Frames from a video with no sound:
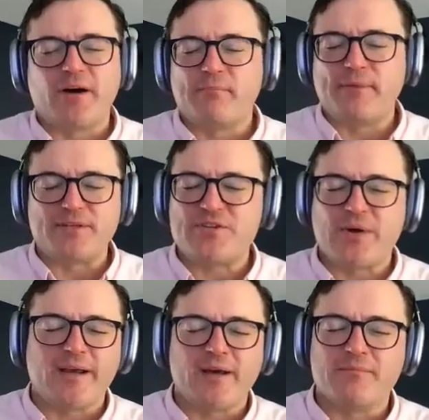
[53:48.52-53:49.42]
to be up at
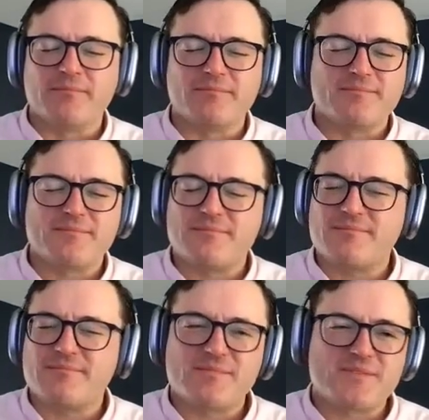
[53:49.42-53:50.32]
2 a.m.
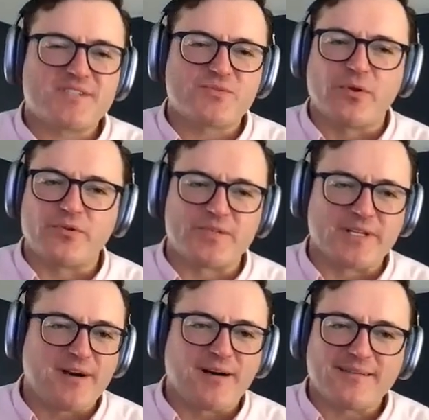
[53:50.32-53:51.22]
scrolling through
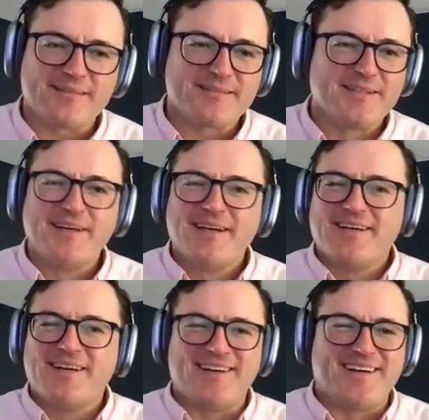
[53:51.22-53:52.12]
TikTok.
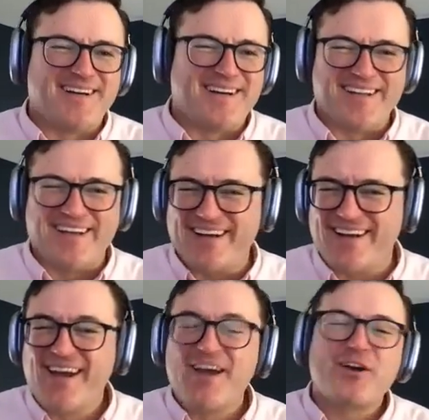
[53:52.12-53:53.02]

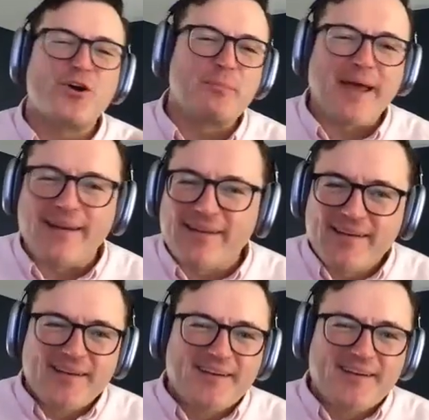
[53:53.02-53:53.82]
Like, go to bed.